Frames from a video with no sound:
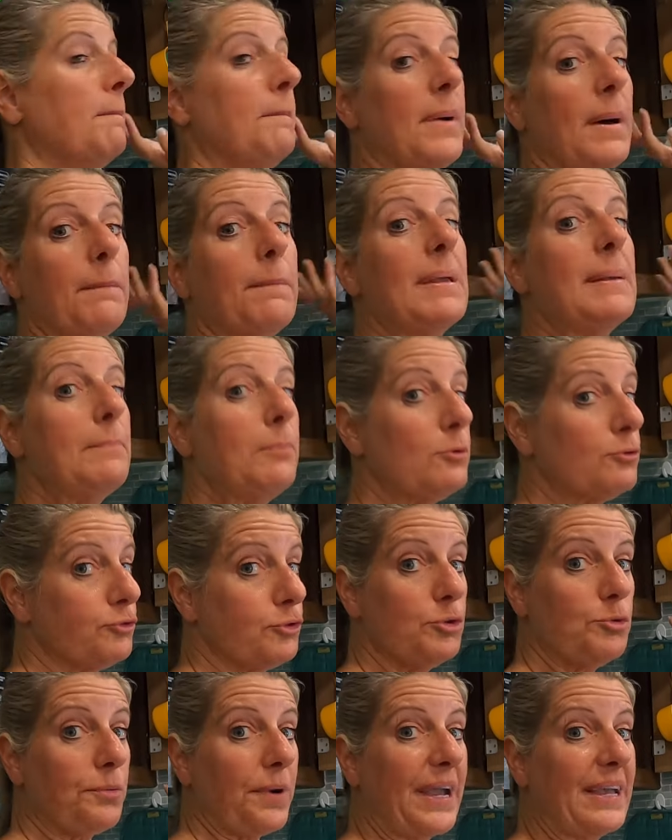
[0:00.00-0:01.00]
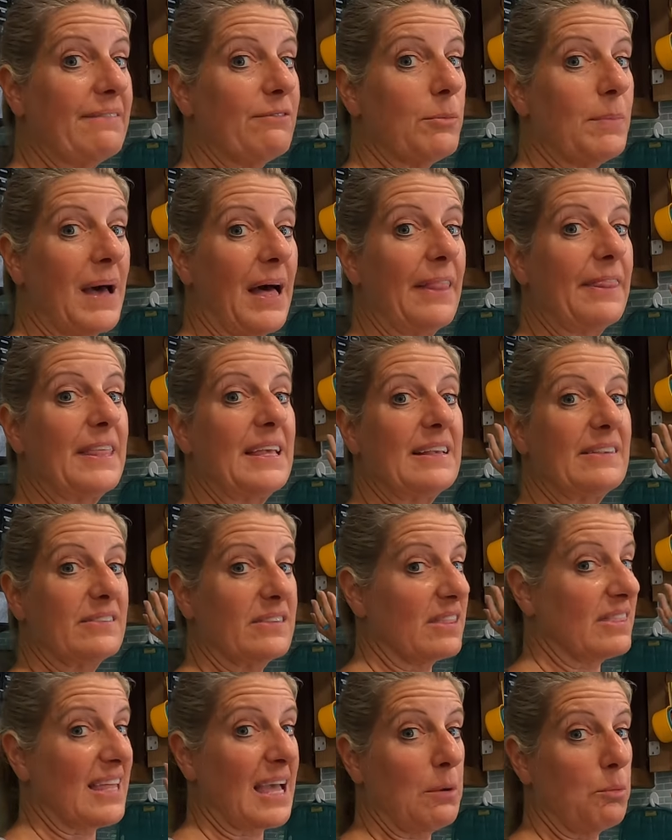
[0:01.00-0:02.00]
But people do rave about
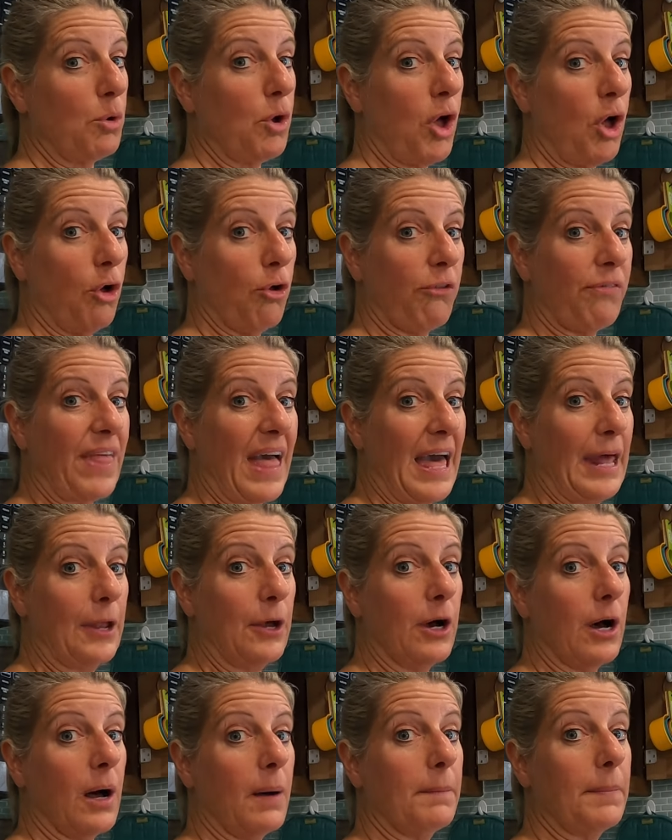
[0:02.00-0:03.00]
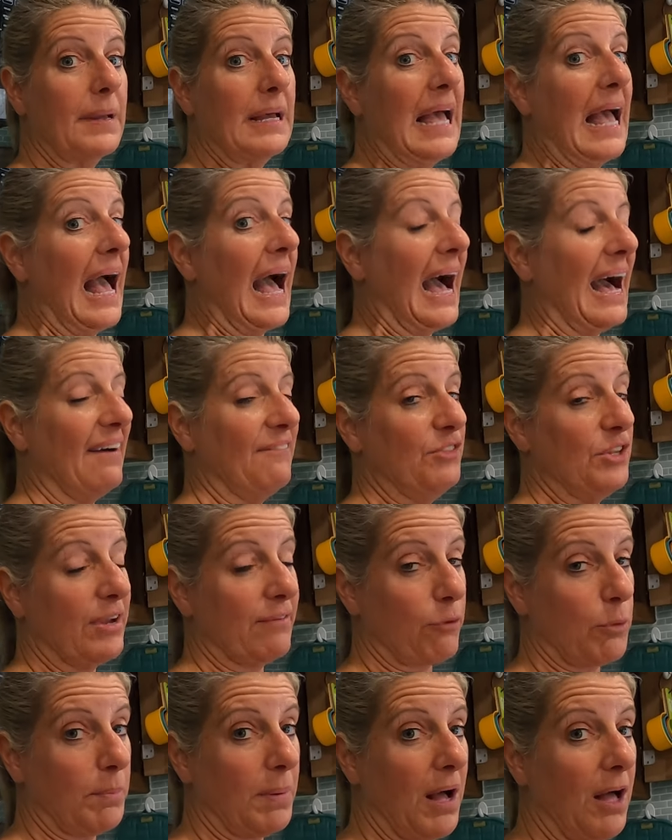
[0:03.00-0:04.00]
these that they will hold that up. I've
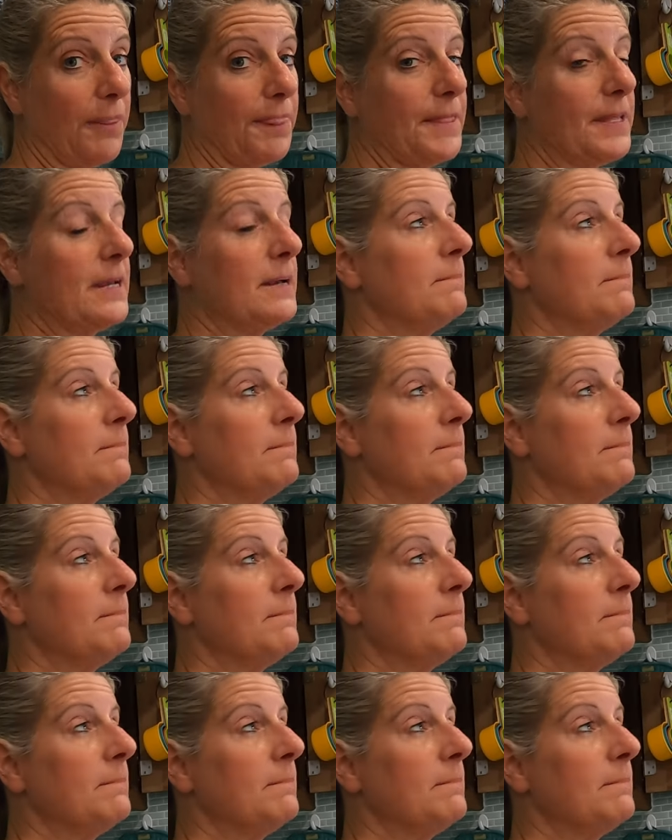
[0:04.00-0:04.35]
never bought